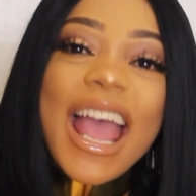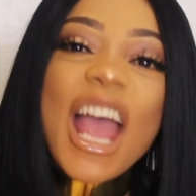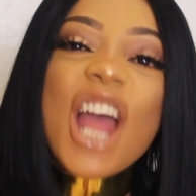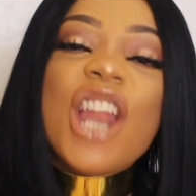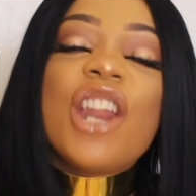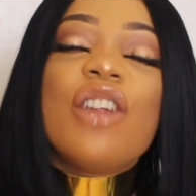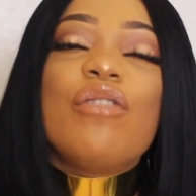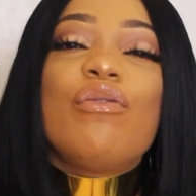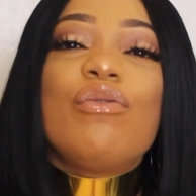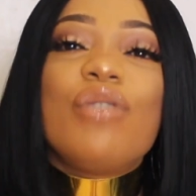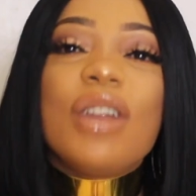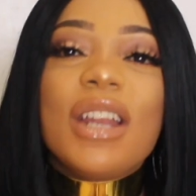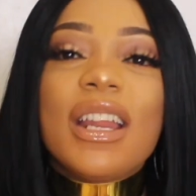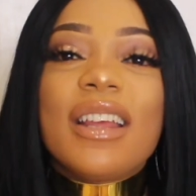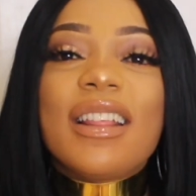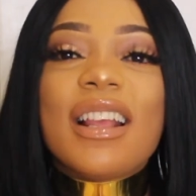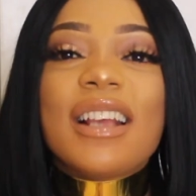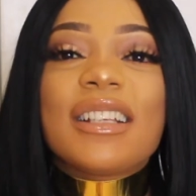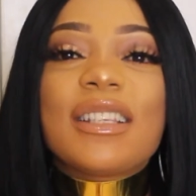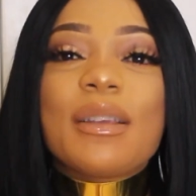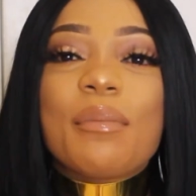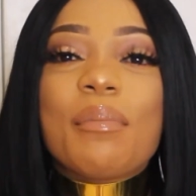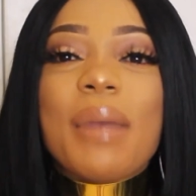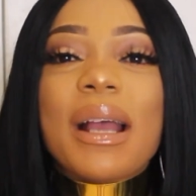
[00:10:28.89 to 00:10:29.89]
And it really
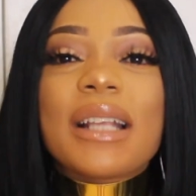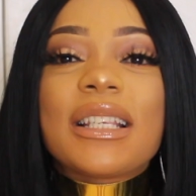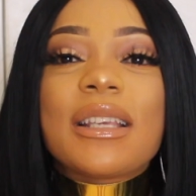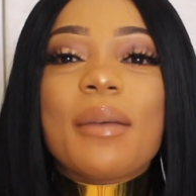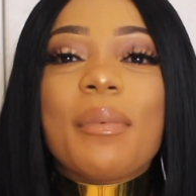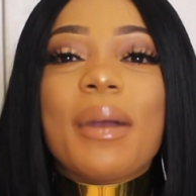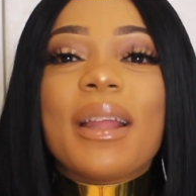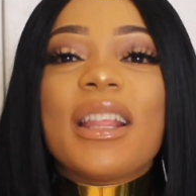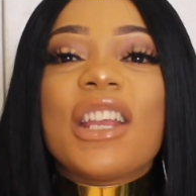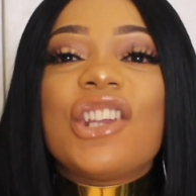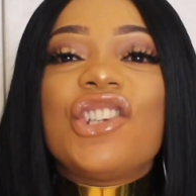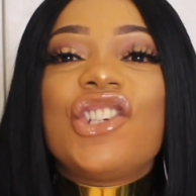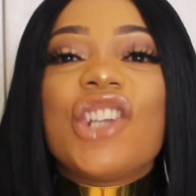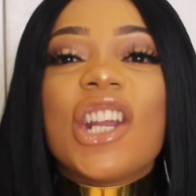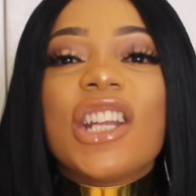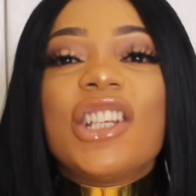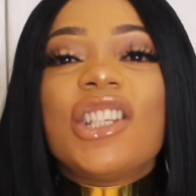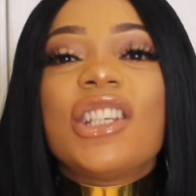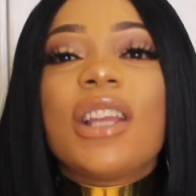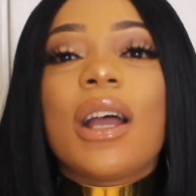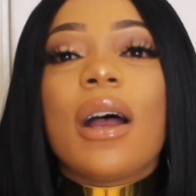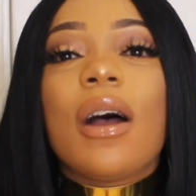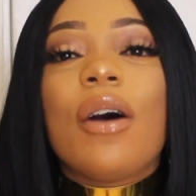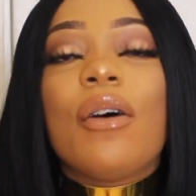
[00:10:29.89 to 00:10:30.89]
doesn't matter about the
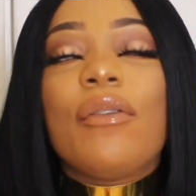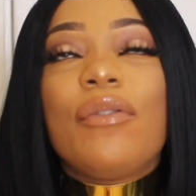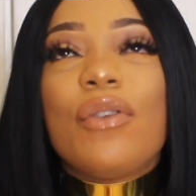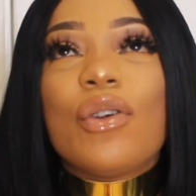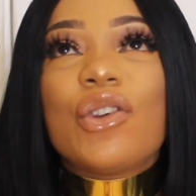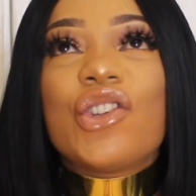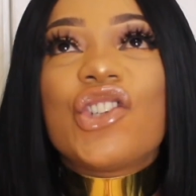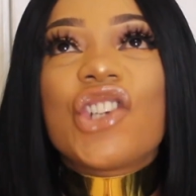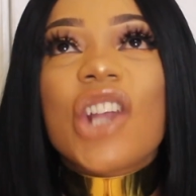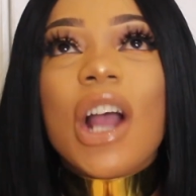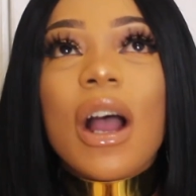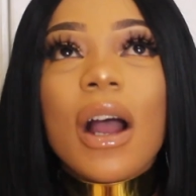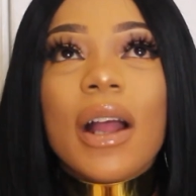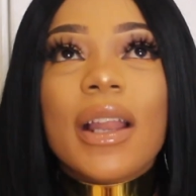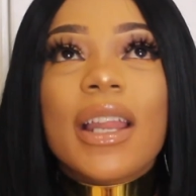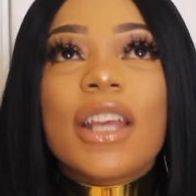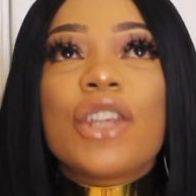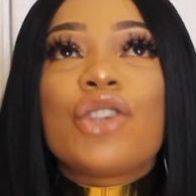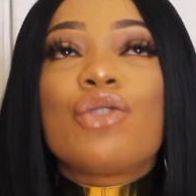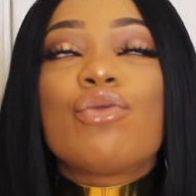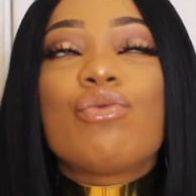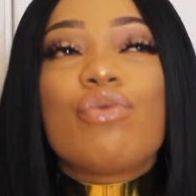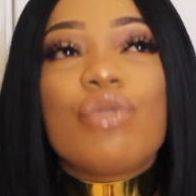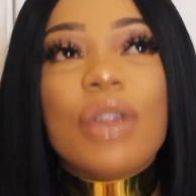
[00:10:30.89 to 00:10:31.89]
gender of your
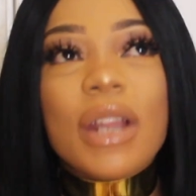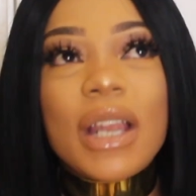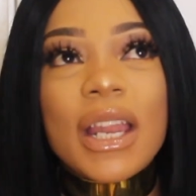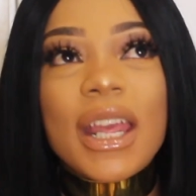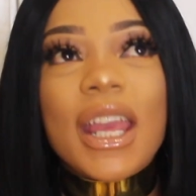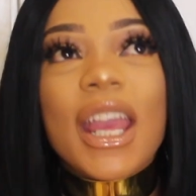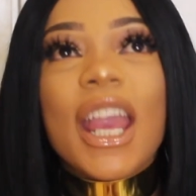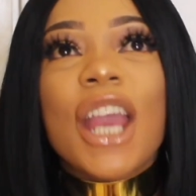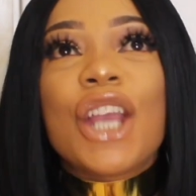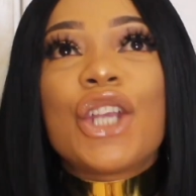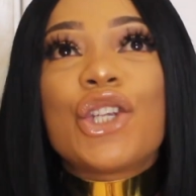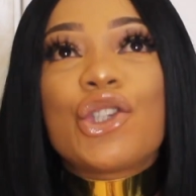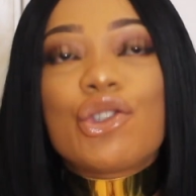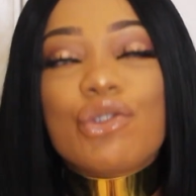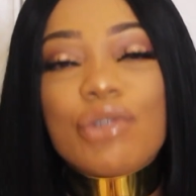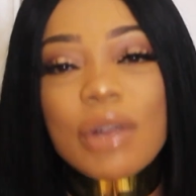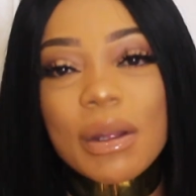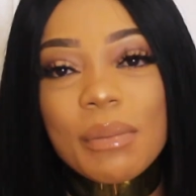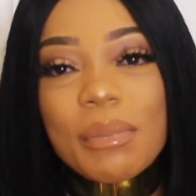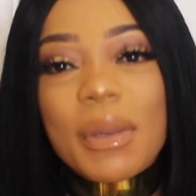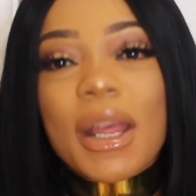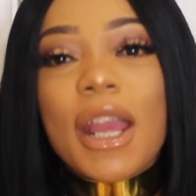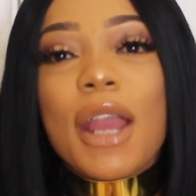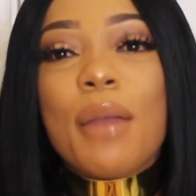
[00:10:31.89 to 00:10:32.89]
child. It's really
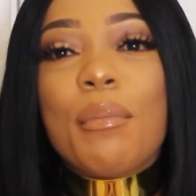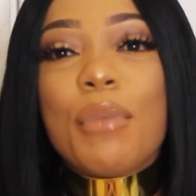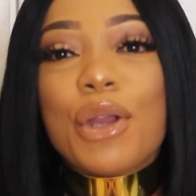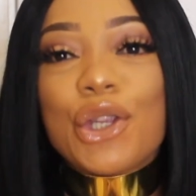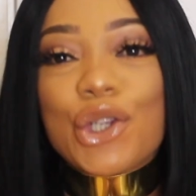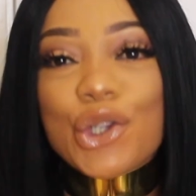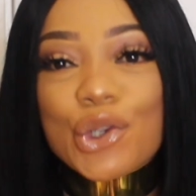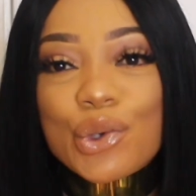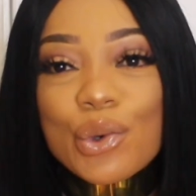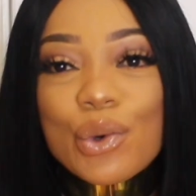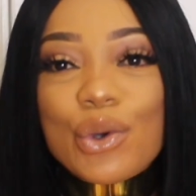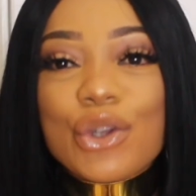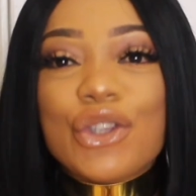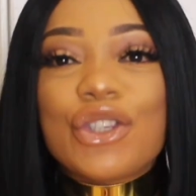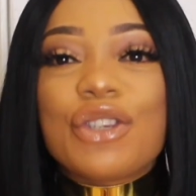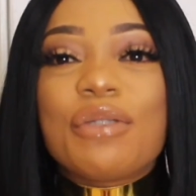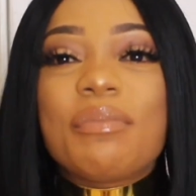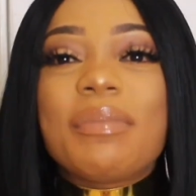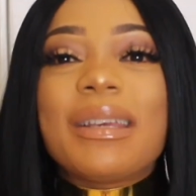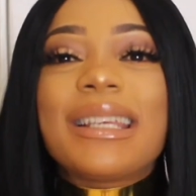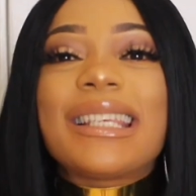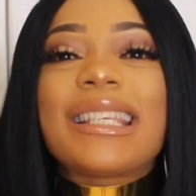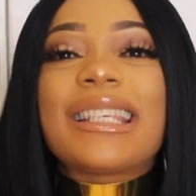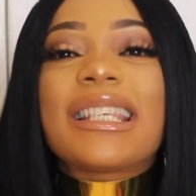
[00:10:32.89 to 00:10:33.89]
extremely immature
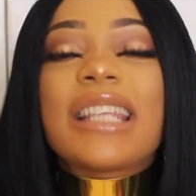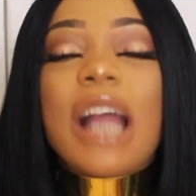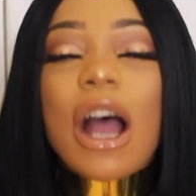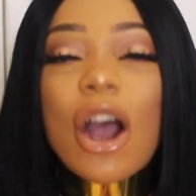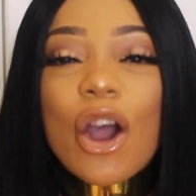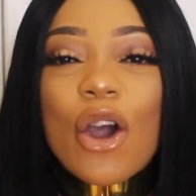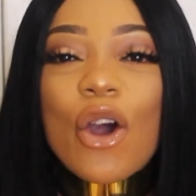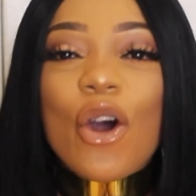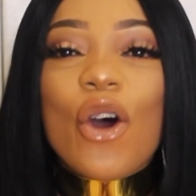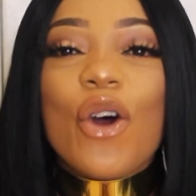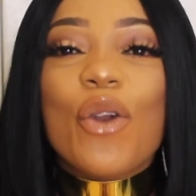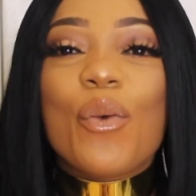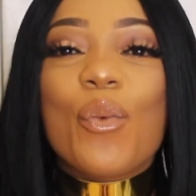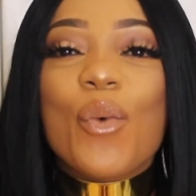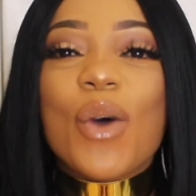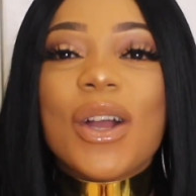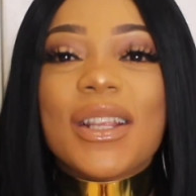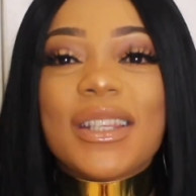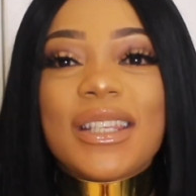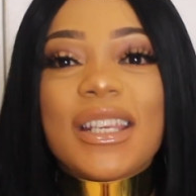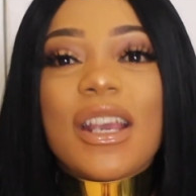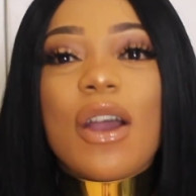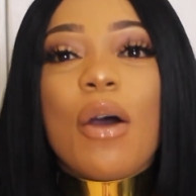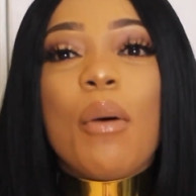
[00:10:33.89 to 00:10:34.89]
to be stuck on
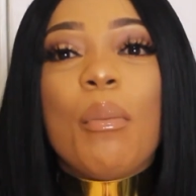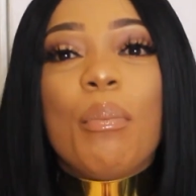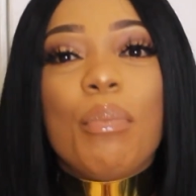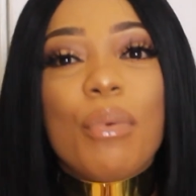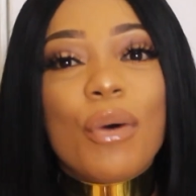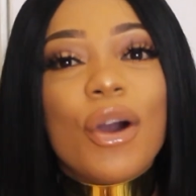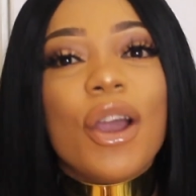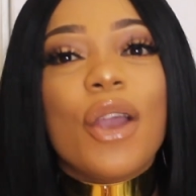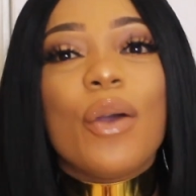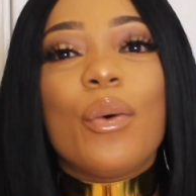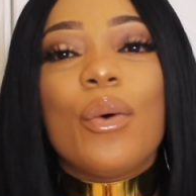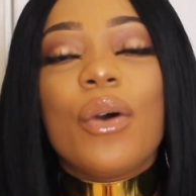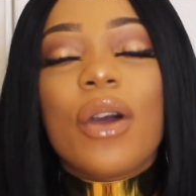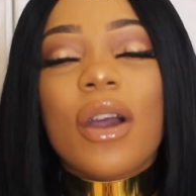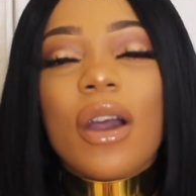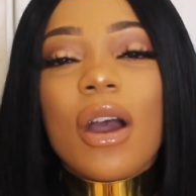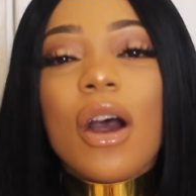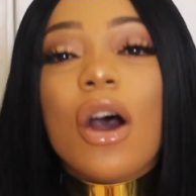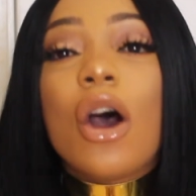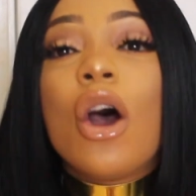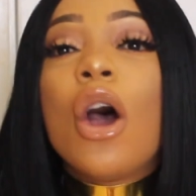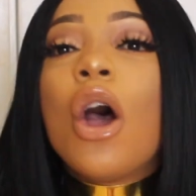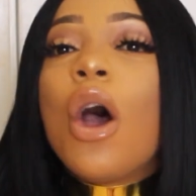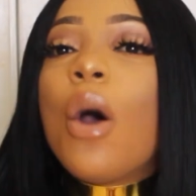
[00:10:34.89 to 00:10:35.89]
wanting a boy or a
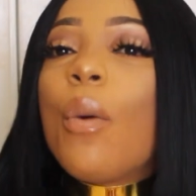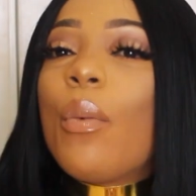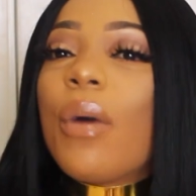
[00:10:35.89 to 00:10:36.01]
girl.